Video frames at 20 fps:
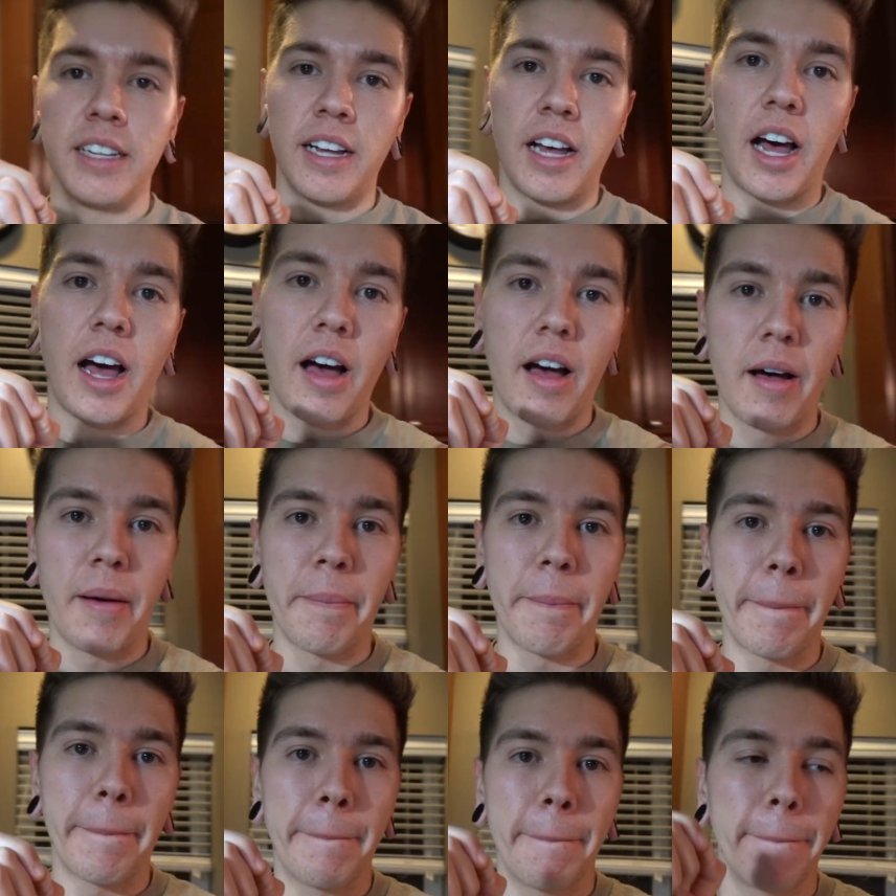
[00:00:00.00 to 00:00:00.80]

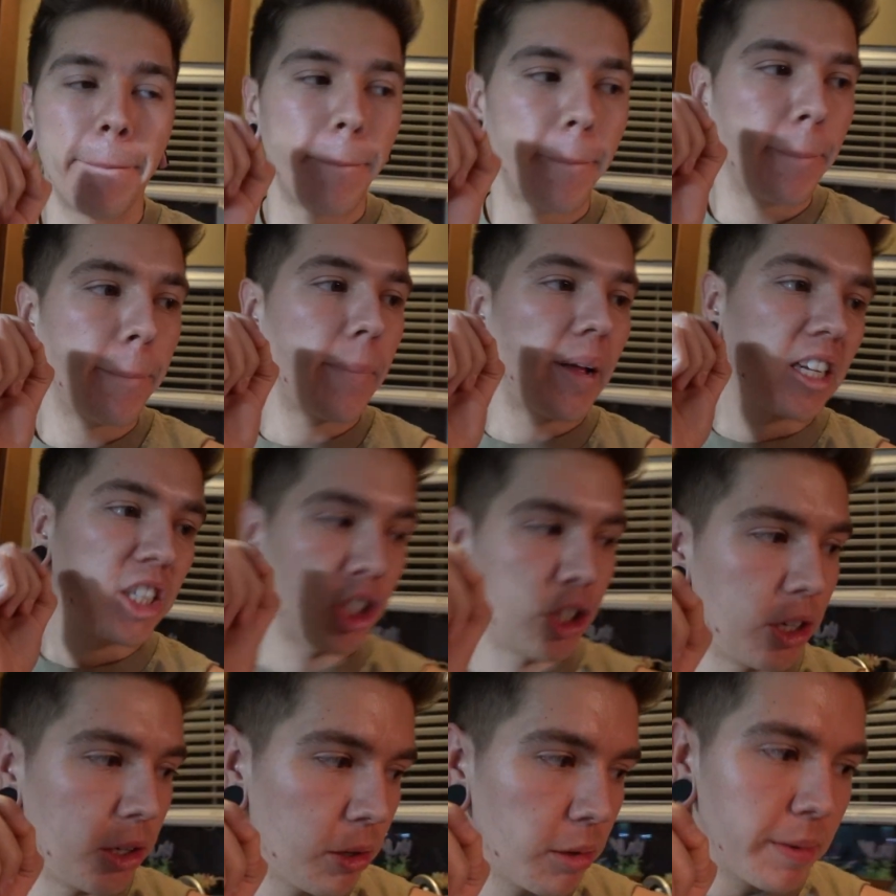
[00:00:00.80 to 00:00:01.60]
Um, I'll
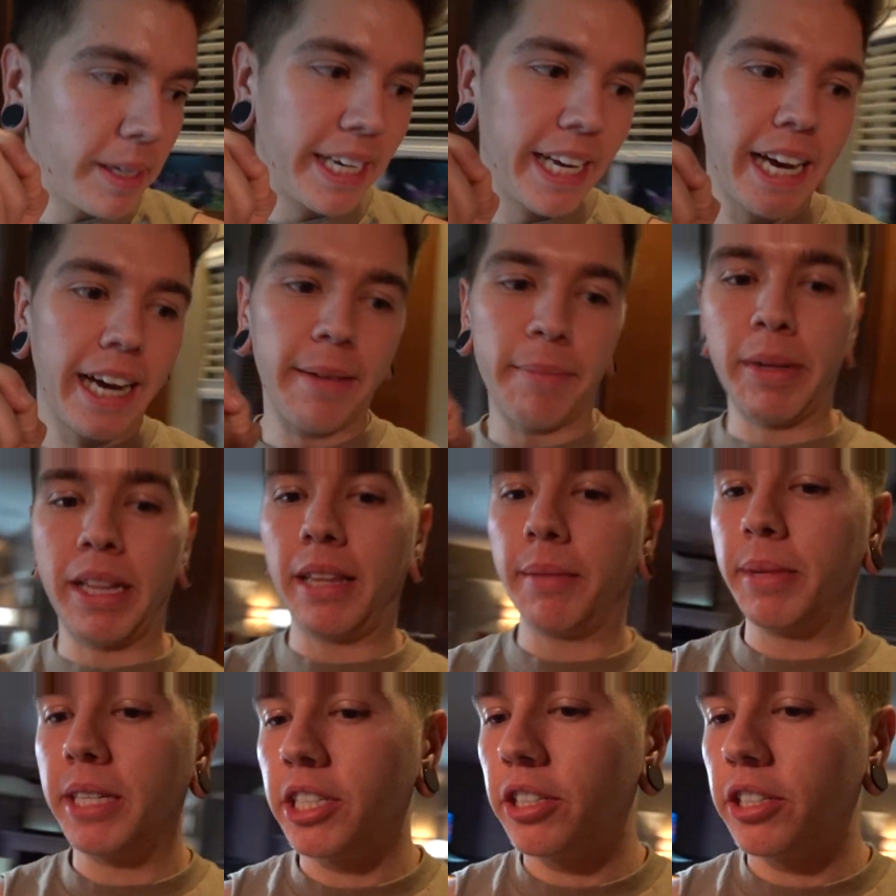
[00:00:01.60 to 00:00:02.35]
show you what we got, but let me